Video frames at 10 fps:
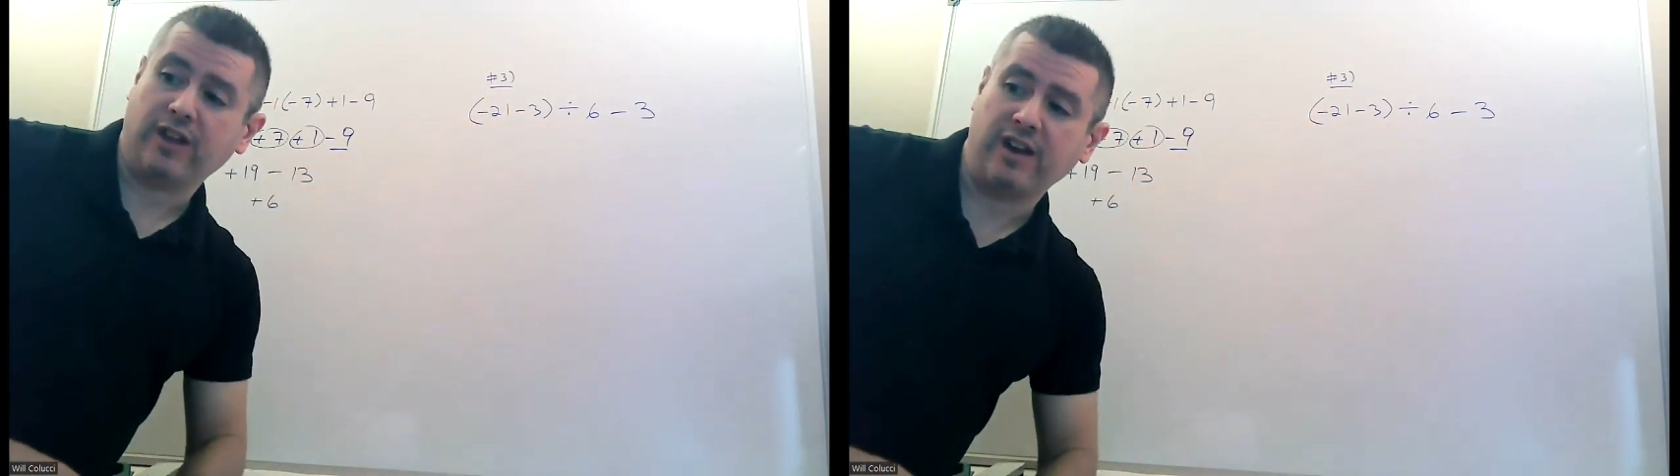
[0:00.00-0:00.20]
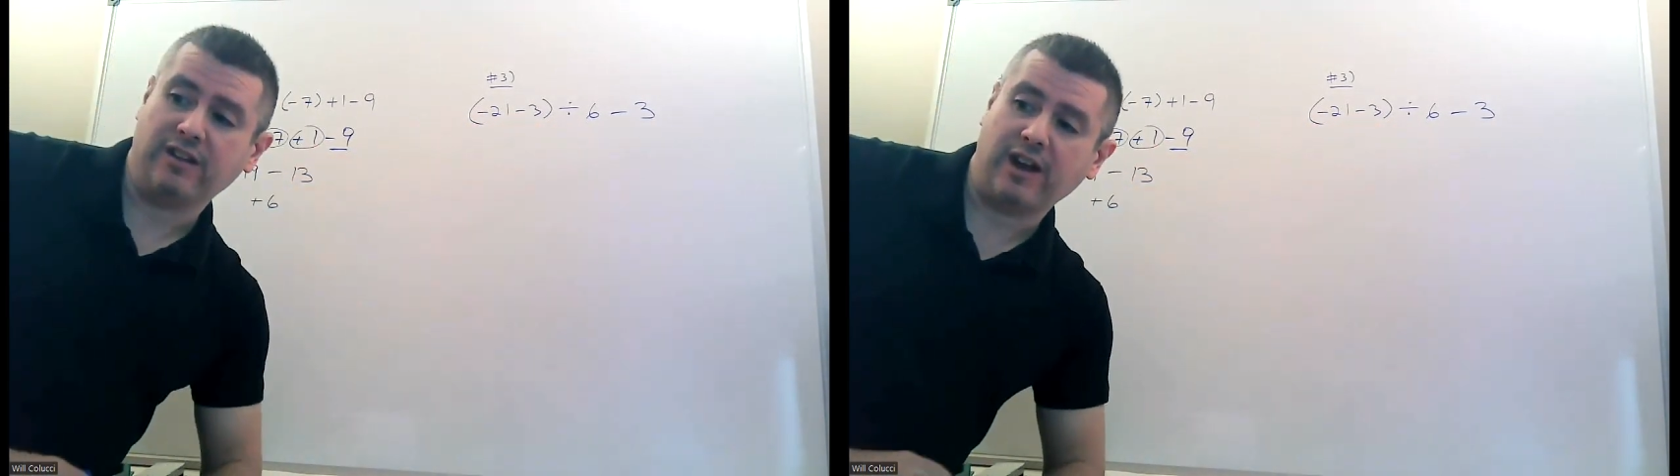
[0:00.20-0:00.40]

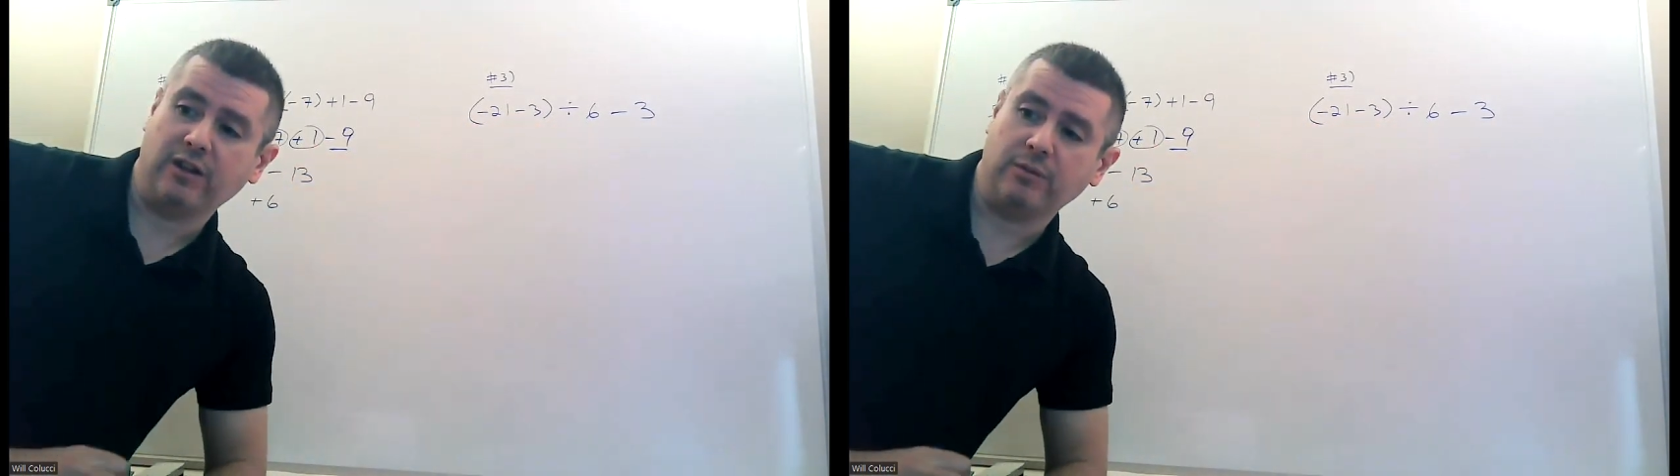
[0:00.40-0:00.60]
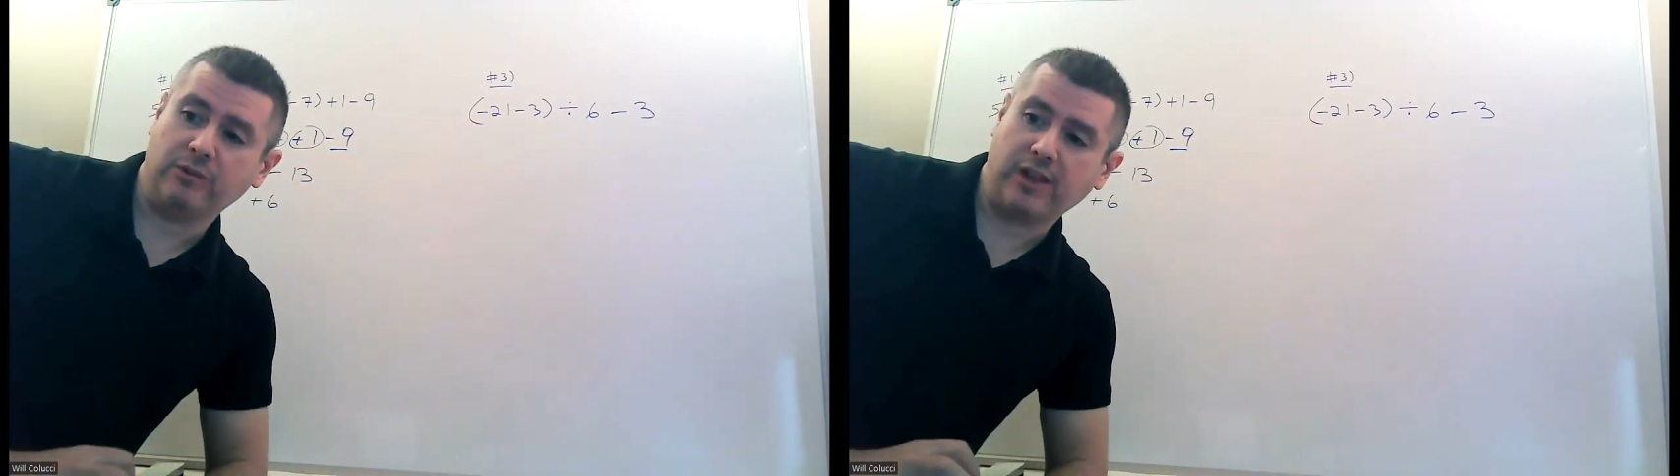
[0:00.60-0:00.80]
There's a lot of
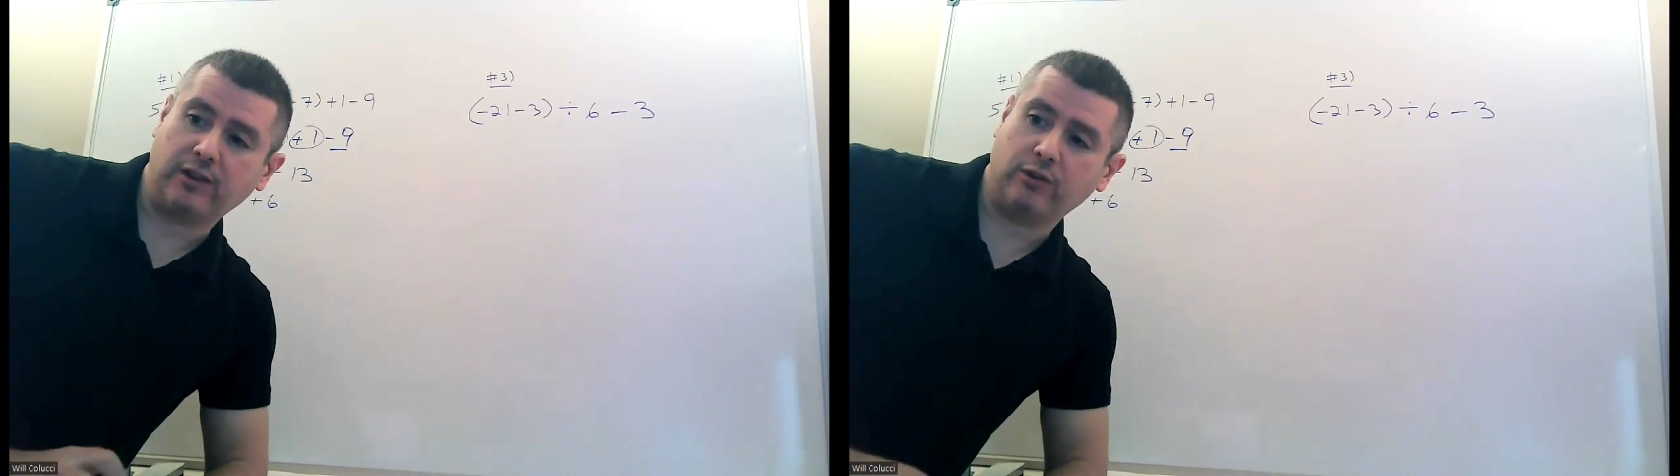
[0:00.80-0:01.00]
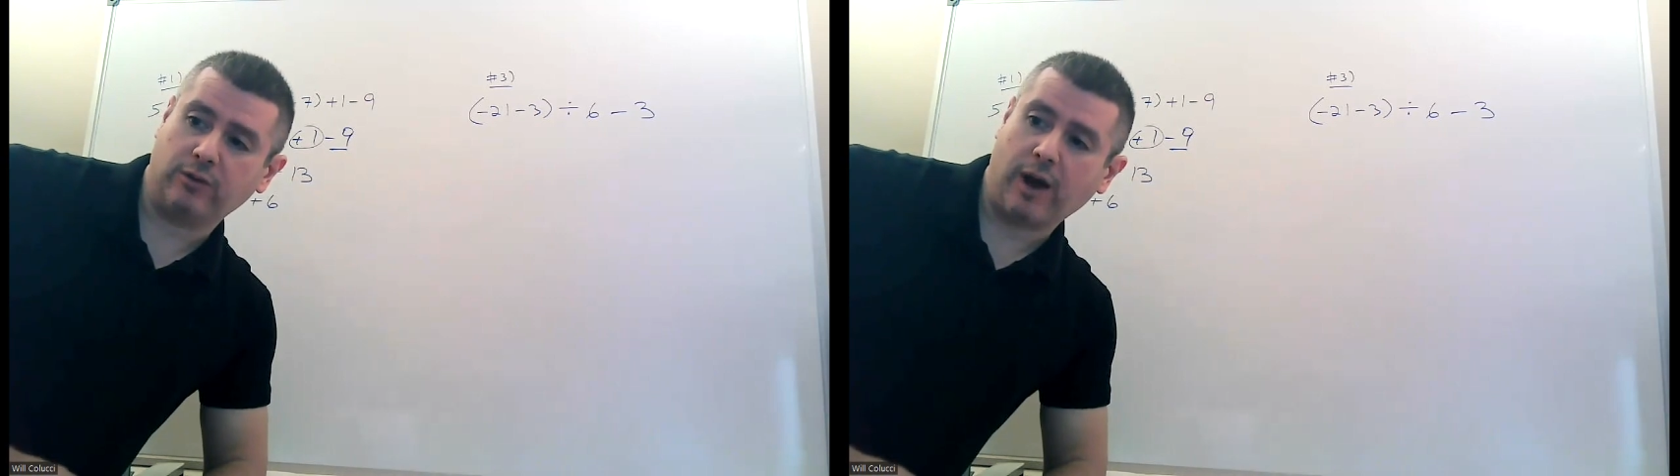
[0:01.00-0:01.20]
little
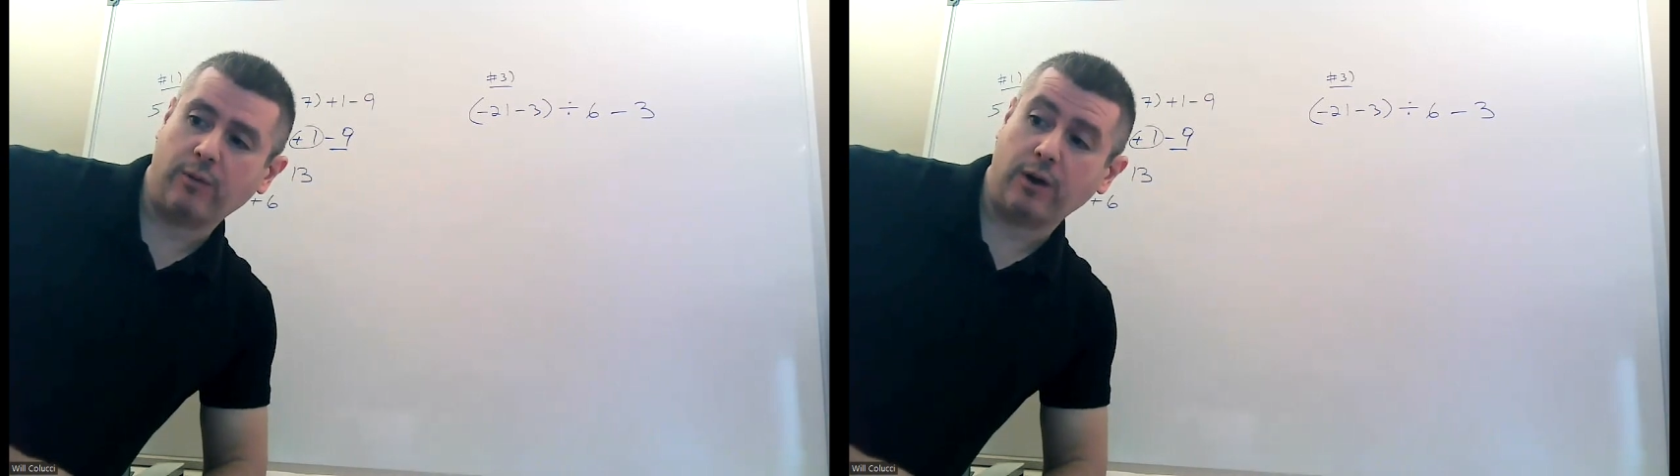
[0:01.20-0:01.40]
mistakes.